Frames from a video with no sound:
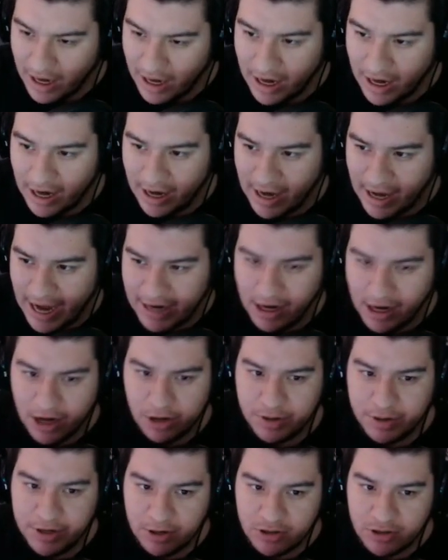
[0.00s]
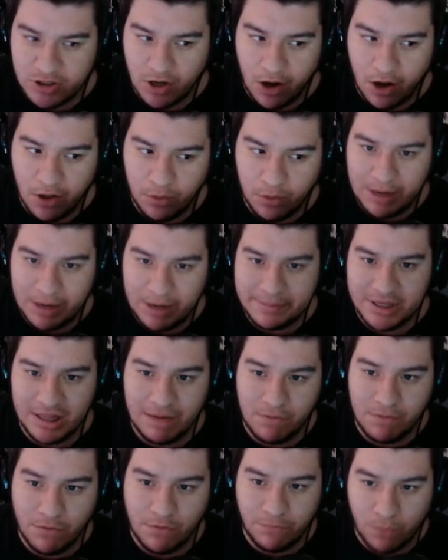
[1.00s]
I got her gears all the to
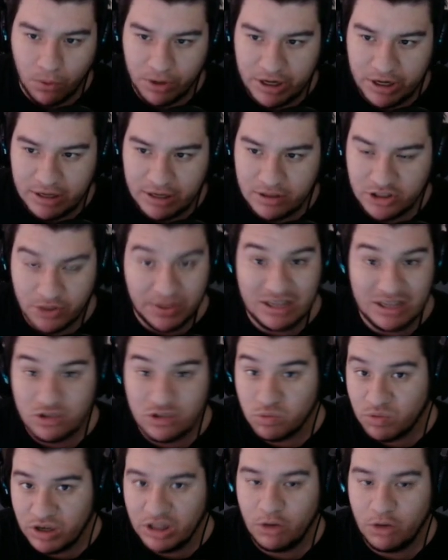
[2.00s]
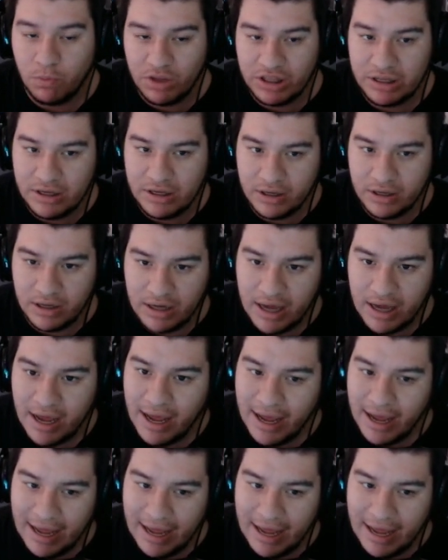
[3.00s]
level 40, so that's really, really good.